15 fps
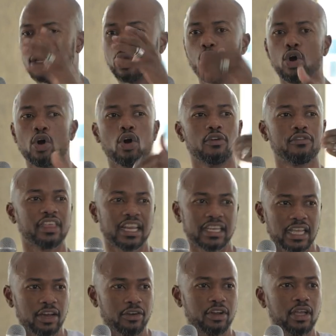the law of that
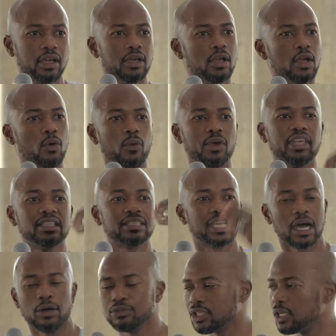area, whether it's
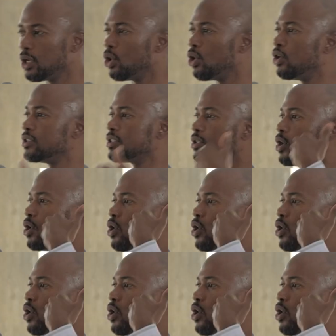county laws